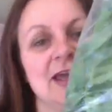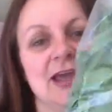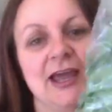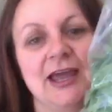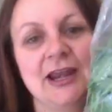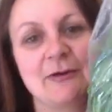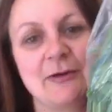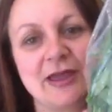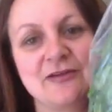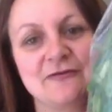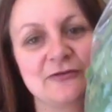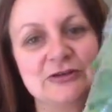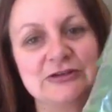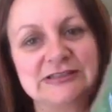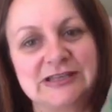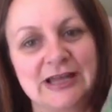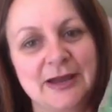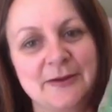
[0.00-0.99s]
Anyway,
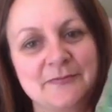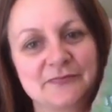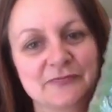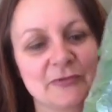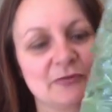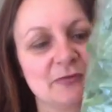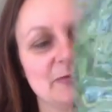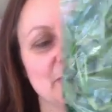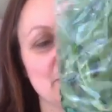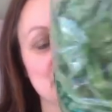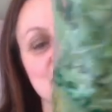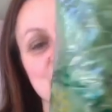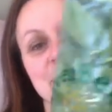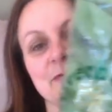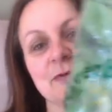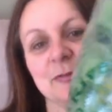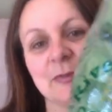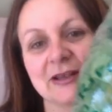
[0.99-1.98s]
first up from
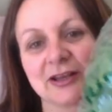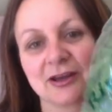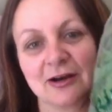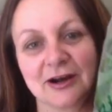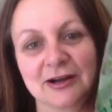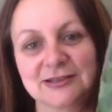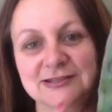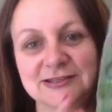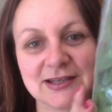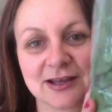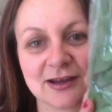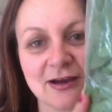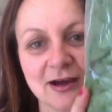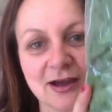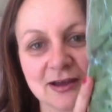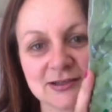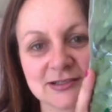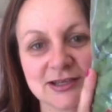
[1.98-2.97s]
Riverbend Gardens, I
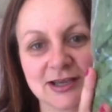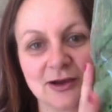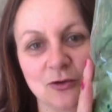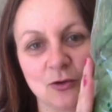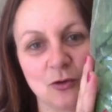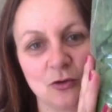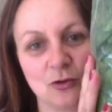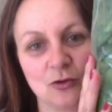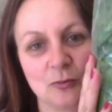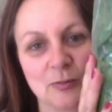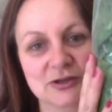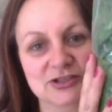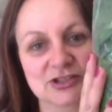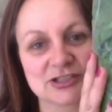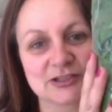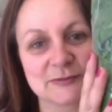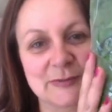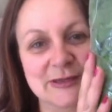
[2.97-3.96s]
got a whole
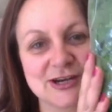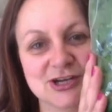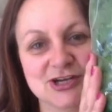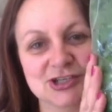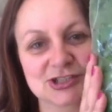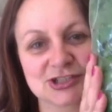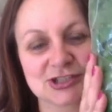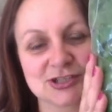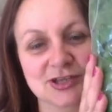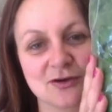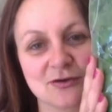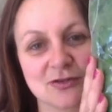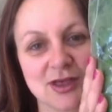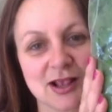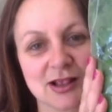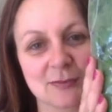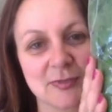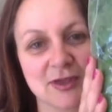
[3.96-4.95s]
bunch of spinach. So
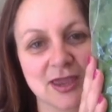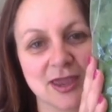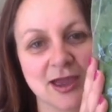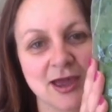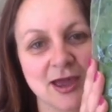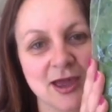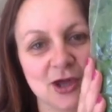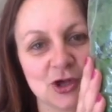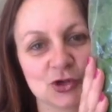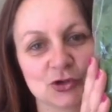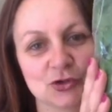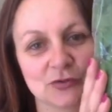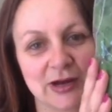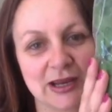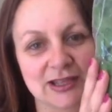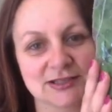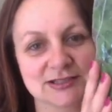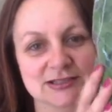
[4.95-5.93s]
that'll be
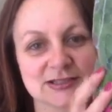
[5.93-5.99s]
great in